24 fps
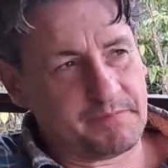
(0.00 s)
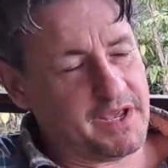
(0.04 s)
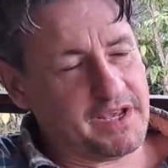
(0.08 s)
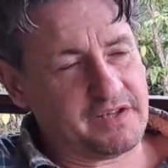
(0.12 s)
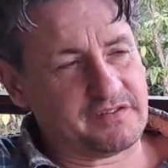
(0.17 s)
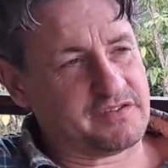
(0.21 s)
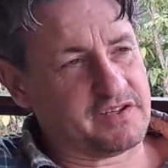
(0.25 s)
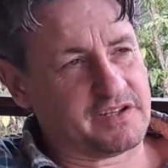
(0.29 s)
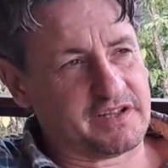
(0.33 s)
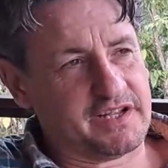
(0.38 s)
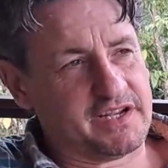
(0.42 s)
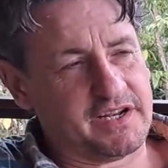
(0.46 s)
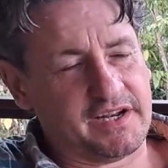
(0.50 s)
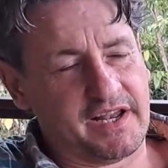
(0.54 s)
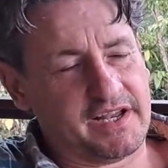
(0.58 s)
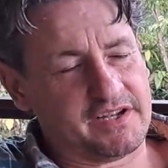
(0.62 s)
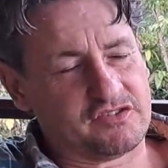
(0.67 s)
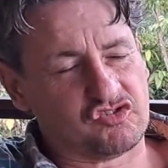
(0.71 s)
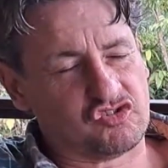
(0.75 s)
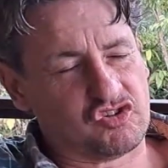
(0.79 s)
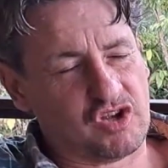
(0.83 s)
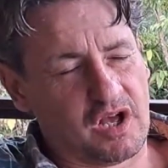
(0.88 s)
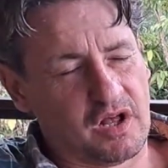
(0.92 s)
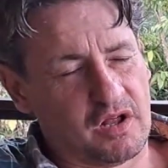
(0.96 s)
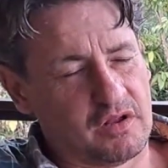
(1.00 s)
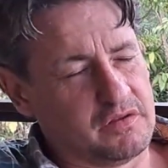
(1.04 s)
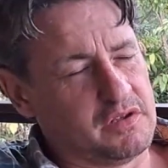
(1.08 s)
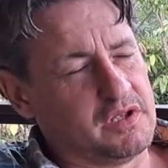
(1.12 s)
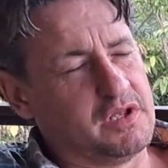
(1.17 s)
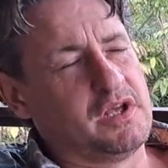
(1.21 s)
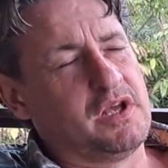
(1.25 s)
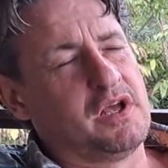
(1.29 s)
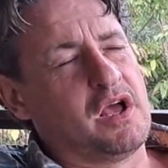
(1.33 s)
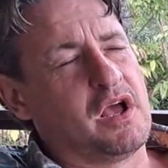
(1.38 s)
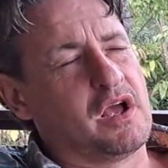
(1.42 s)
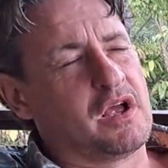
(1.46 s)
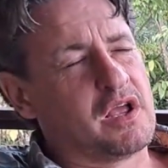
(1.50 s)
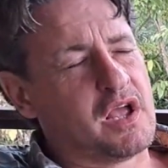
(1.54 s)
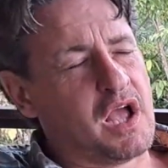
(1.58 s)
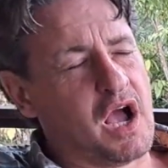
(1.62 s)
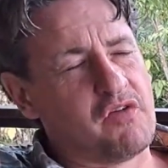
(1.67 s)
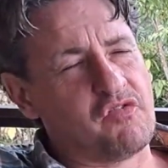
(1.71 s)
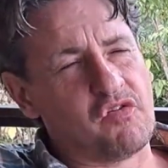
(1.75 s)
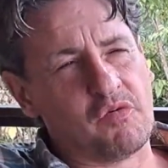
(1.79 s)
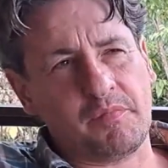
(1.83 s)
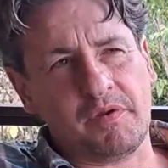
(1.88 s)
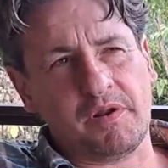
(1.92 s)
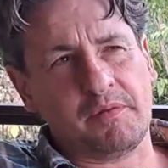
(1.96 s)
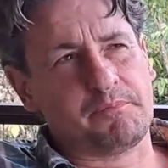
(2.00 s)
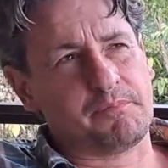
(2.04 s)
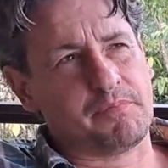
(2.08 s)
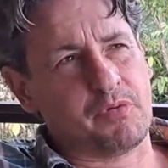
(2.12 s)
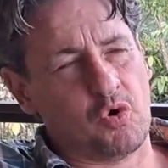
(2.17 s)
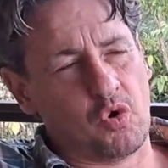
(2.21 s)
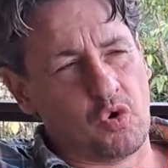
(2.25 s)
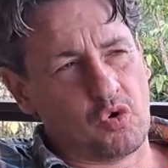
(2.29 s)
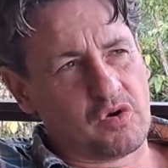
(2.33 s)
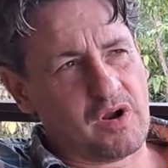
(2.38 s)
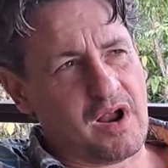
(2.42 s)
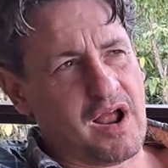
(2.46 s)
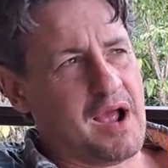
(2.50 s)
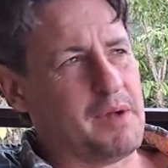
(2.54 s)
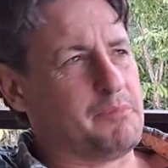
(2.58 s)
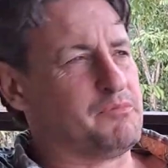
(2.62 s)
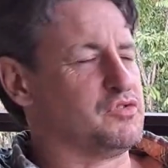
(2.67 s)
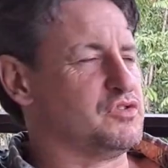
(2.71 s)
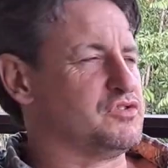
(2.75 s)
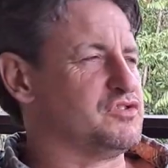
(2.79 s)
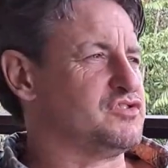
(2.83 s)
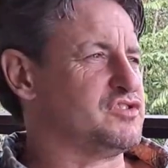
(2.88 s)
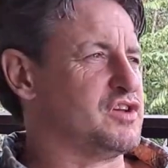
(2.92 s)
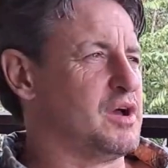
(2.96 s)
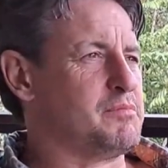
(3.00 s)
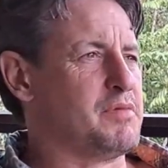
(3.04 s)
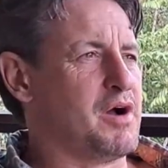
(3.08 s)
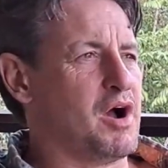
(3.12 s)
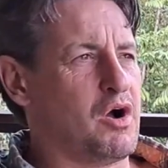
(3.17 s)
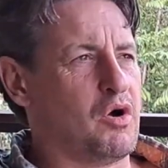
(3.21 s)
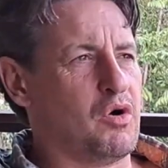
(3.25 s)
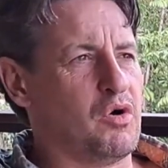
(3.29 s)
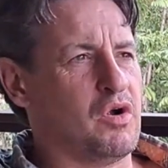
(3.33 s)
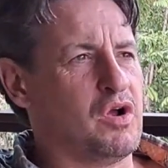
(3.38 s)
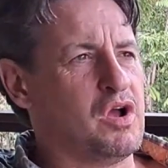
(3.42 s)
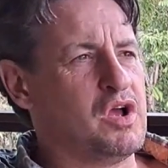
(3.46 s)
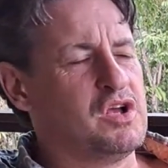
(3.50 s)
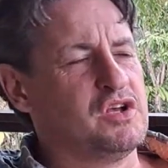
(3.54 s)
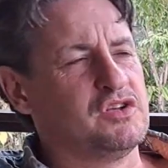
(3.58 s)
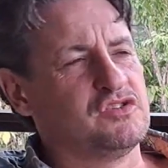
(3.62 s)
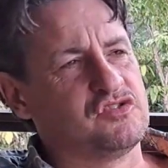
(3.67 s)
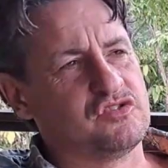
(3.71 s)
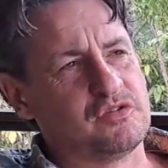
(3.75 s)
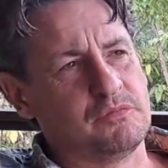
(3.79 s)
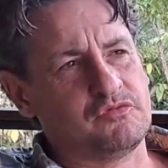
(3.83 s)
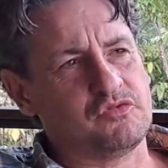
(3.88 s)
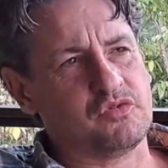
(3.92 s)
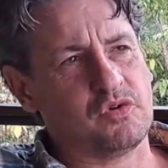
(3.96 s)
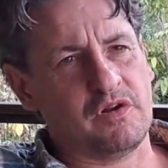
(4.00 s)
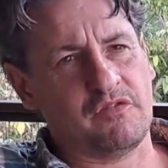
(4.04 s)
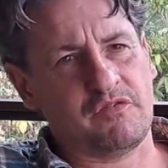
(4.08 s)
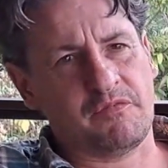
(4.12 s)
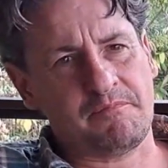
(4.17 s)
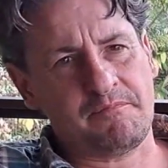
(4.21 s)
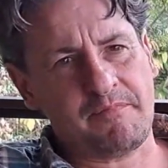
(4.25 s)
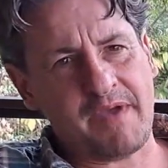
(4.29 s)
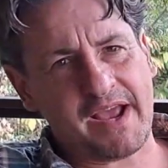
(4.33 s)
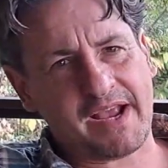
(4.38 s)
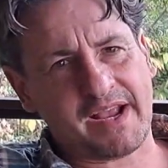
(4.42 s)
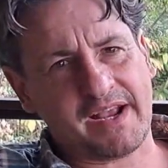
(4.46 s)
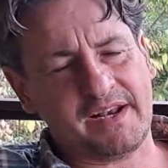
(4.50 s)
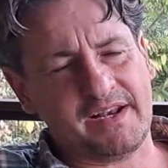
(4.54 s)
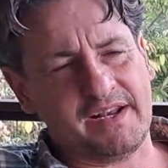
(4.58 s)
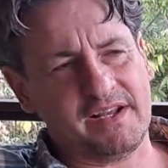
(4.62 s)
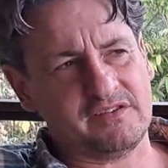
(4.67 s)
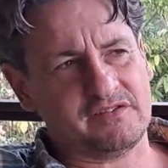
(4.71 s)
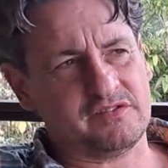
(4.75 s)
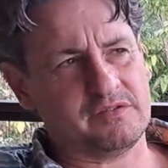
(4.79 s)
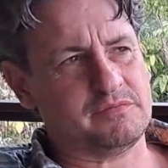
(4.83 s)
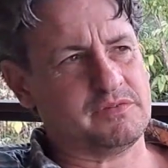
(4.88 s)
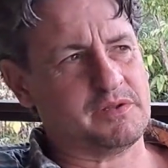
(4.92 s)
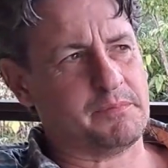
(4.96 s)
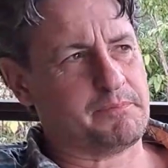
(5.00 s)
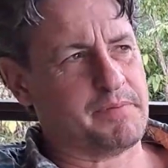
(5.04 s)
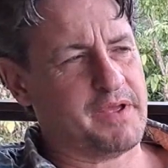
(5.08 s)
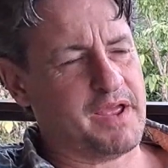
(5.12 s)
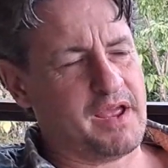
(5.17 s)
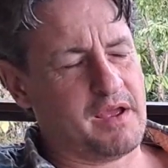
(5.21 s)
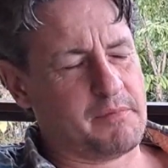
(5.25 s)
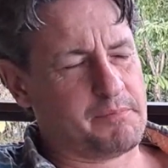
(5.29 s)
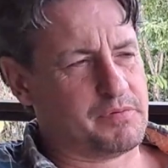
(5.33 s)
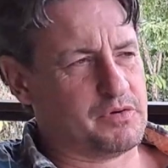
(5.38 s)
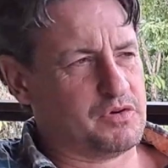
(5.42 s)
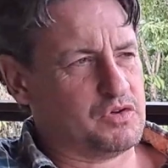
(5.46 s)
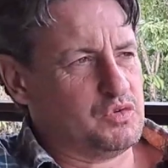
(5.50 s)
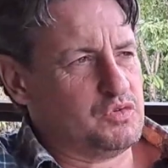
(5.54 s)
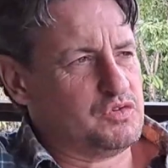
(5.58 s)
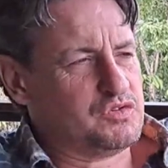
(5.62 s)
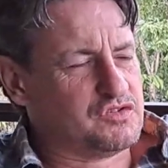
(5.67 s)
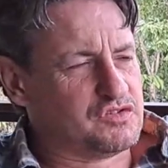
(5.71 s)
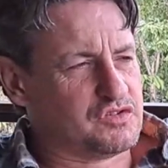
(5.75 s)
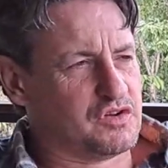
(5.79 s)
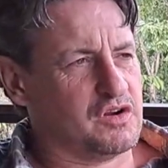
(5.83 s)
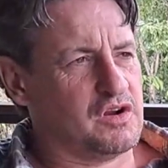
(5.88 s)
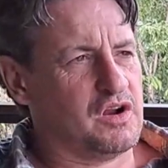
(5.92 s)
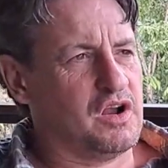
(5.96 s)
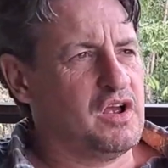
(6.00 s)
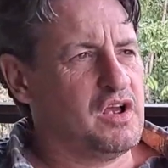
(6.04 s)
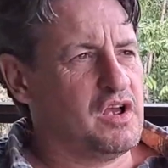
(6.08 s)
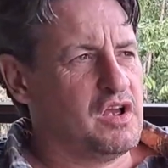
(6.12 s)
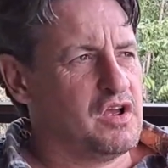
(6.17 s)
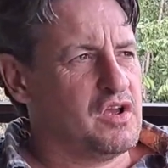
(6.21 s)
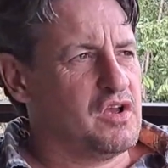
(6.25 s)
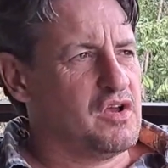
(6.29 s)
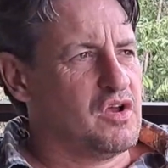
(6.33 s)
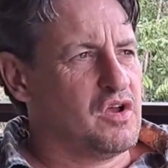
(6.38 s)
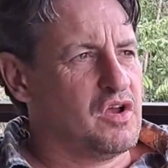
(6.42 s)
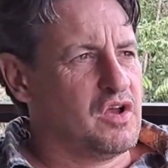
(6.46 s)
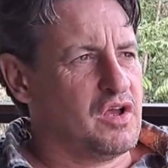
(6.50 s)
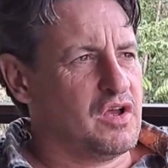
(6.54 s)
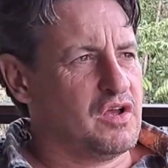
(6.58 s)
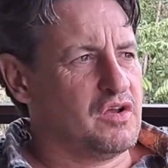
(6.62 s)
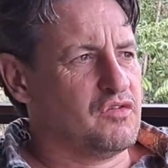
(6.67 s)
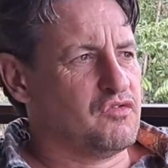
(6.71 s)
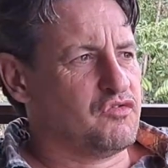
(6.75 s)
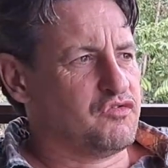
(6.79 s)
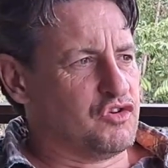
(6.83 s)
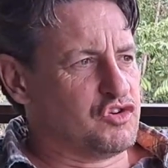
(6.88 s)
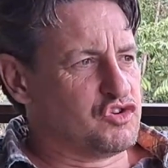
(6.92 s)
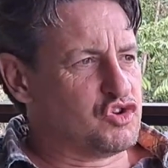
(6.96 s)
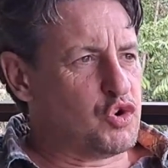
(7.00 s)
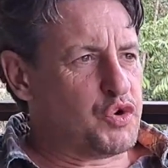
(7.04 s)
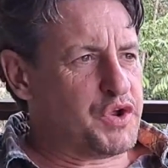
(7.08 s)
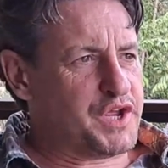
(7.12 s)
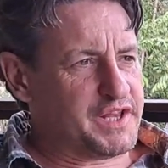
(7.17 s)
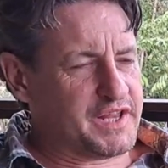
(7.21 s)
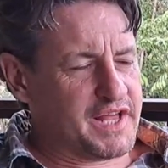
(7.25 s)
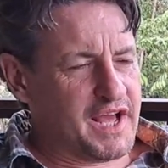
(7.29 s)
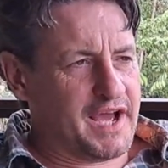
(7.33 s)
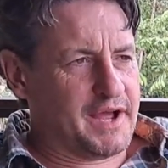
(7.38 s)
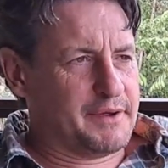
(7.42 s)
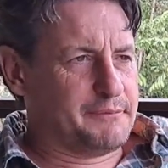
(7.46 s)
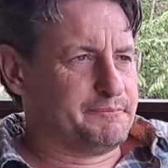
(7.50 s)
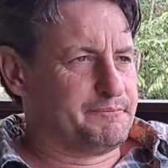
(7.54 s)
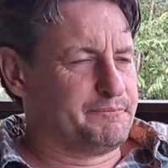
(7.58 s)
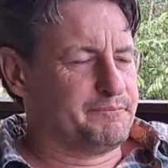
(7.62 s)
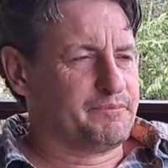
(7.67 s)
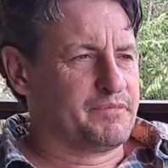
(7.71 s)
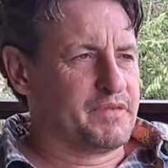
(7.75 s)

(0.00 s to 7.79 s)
Basically, in a nutshell, government programs or somehow some sort of mechanism to pay a producer for doing that.